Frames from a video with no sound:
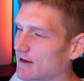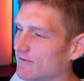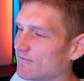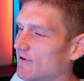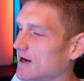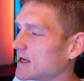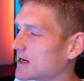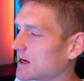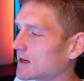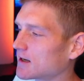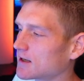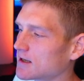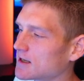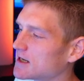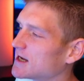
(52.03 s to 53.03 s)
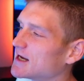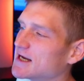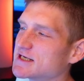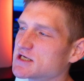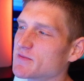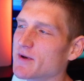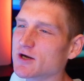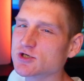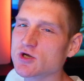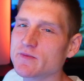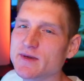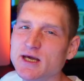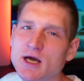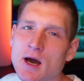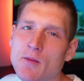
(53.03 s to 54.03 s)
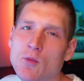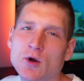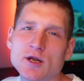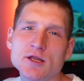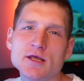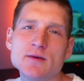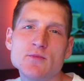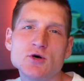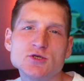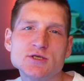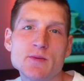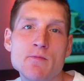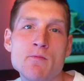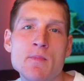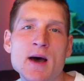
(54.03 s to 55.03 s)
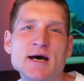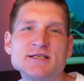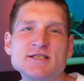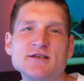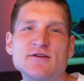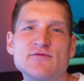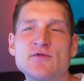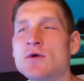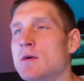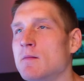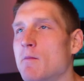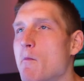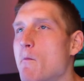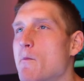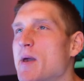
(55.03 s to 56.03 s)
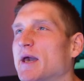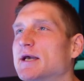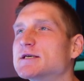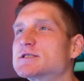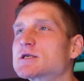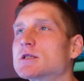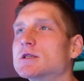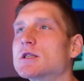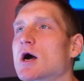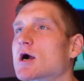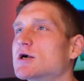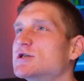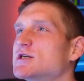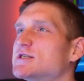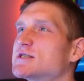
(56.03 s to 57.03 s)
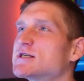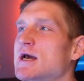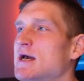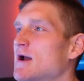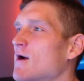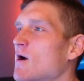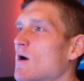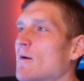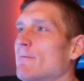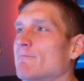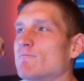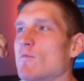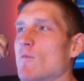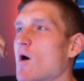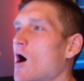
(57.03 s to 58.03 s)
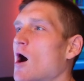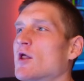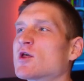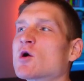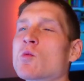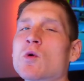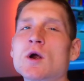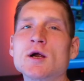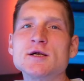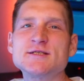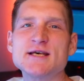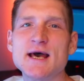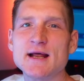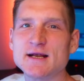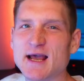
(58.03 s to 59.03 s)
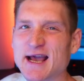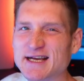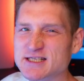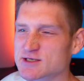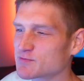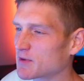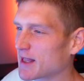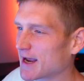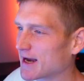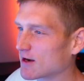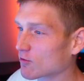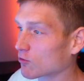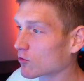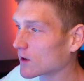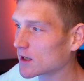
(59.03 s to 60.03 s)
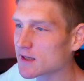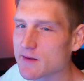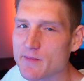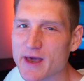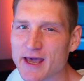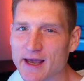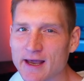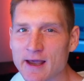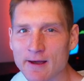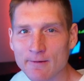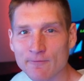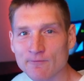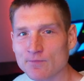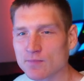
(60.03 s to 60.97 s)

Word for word: NVIDIA is about to become one of the most massive, biggest, largest, other words that explain really big